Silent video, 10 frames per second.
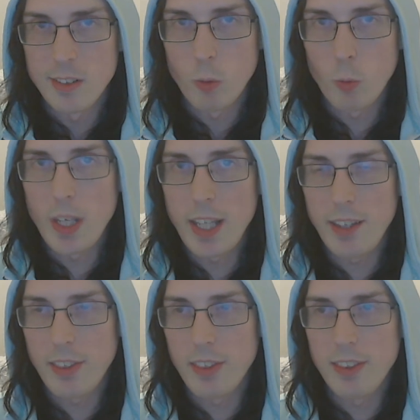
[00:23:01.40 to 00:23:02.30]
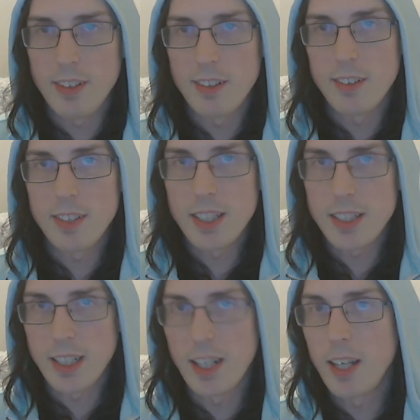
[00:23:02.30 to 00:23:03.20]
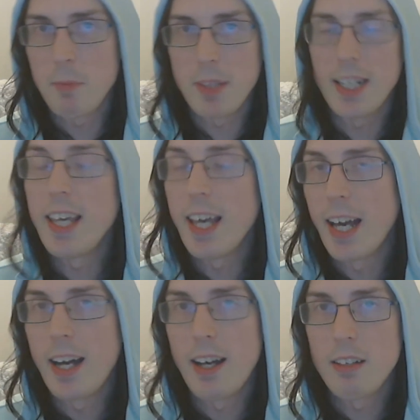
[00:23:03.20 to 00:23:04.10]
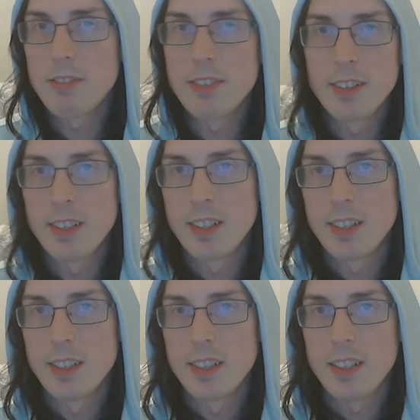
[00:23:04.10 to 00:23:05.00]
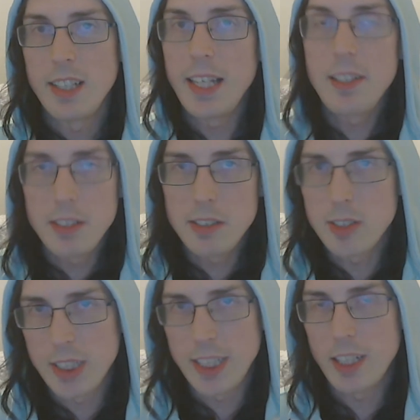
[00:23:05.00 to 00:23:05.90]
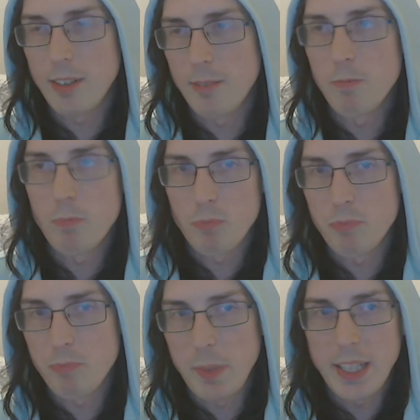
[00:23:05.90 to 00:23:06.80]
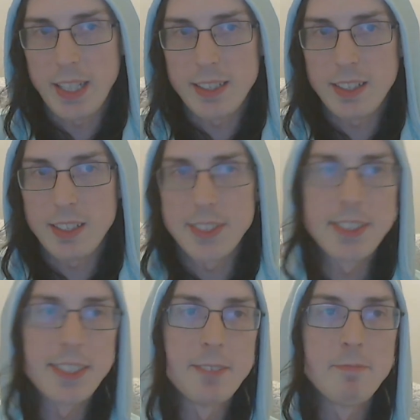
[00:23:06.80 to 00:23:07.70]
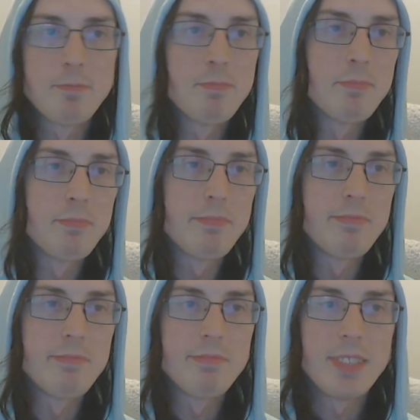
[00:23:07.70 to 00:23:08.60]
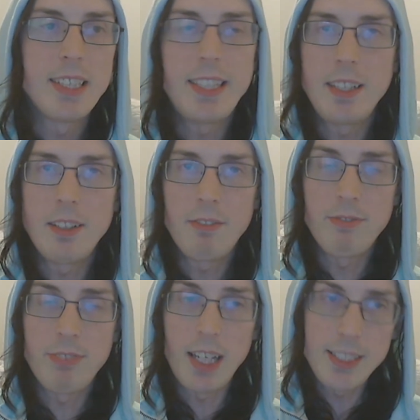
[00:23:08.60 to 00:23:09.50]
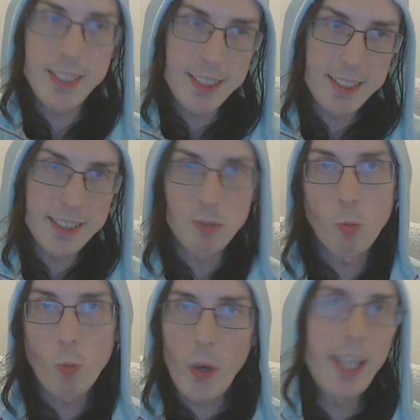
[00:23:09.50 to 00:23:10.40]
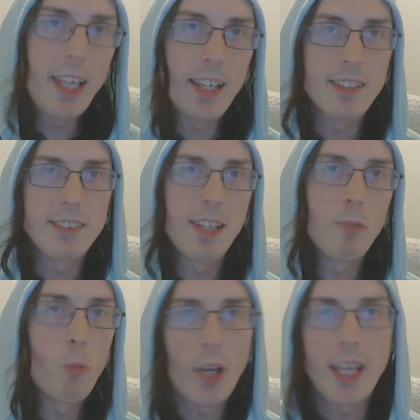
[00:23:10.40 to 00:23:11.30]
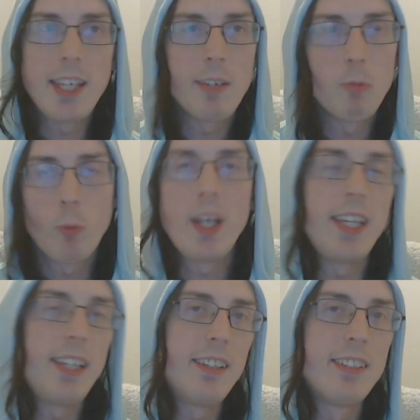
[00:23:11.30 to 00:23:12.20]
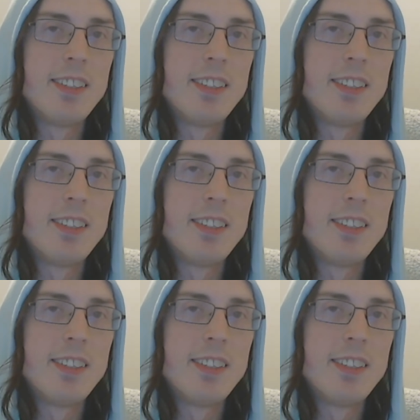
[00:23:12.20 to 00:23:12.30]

with the time that I have and use it, because if I just wait and wait and wait